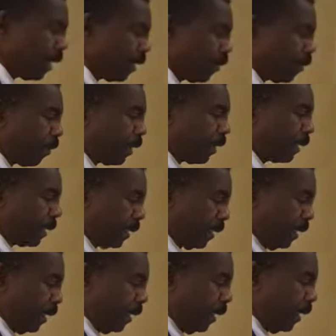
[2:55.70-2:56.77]
another one.
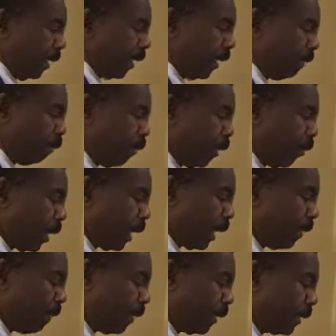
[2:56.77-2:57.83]
If we were
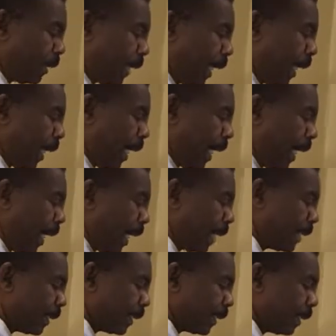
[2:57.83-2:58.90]
given, say,
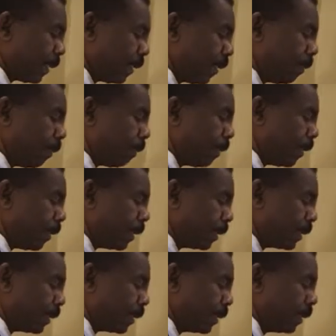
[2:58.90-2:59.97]
x
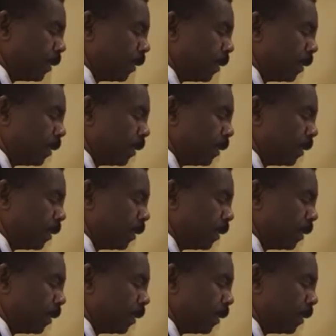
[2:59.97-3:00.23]
plus